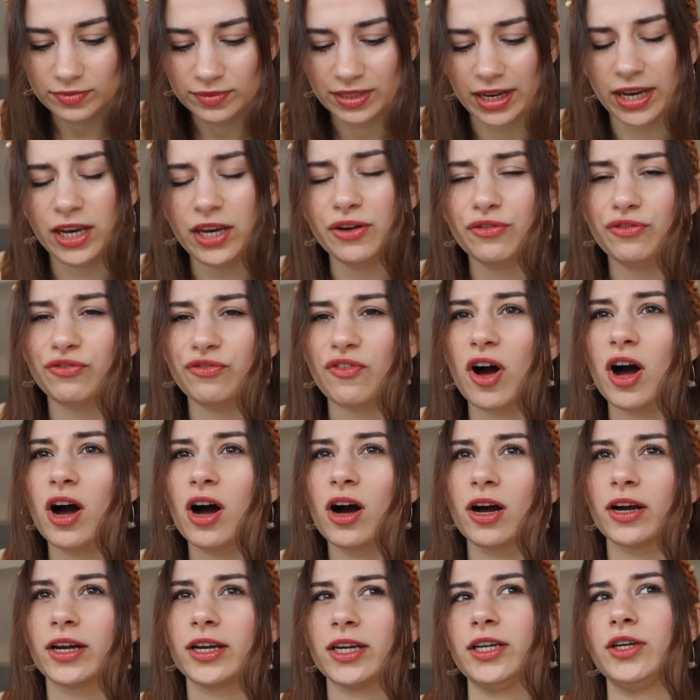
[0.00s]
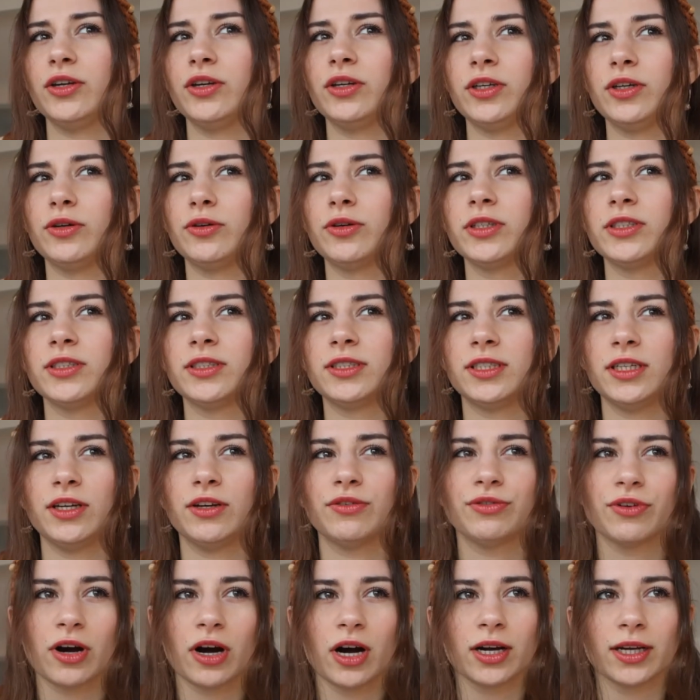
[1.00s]
in the fog, you can see the
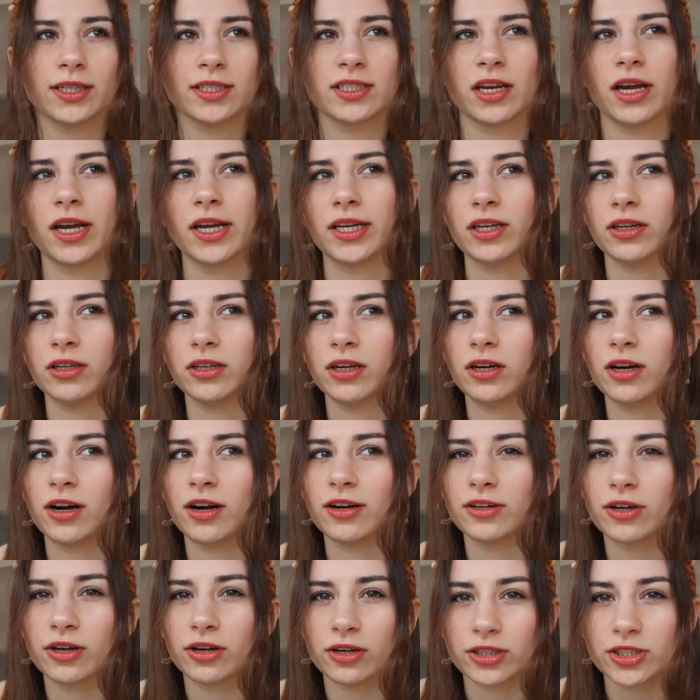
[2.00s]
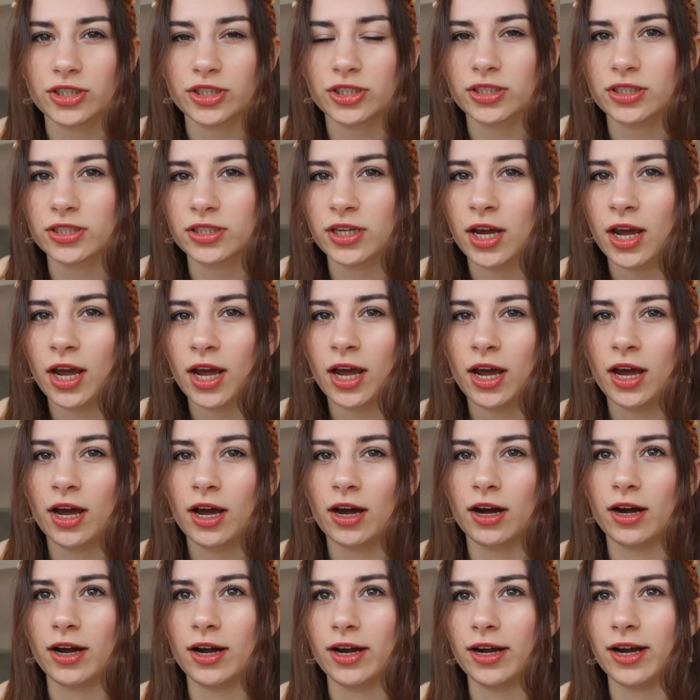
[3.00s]
fog is like the unconscious
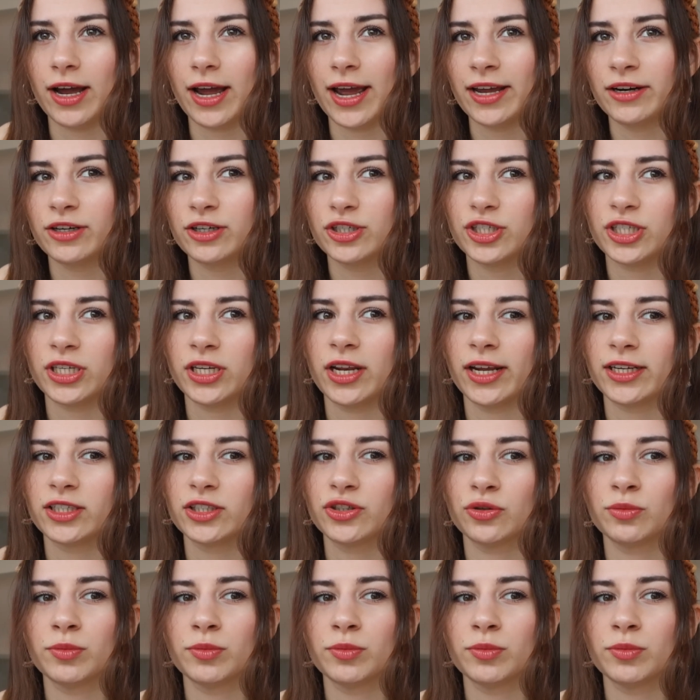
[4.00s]
uh, energy, like so